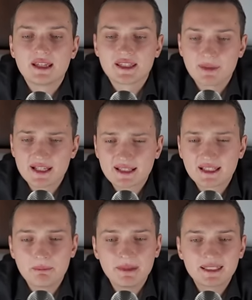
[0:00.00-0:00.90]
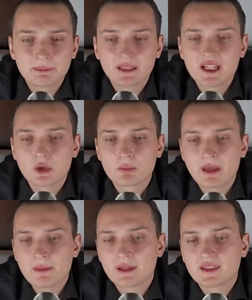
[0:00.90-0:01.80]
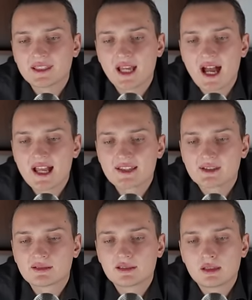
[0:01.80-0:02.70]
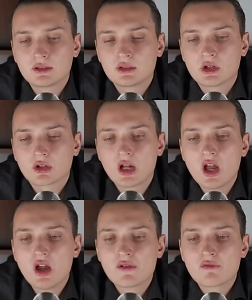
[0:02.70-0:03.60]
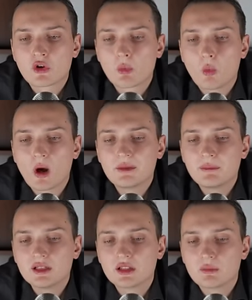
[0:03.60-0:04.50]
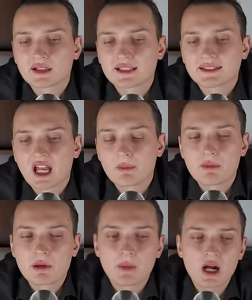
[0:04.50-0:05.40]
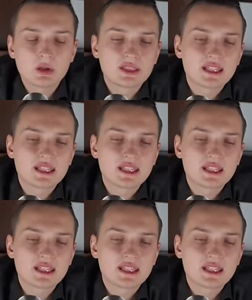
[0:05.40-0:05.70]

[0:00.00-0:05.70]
It's basically a beta play on Pepe that I started to talk from 1 million market cap about.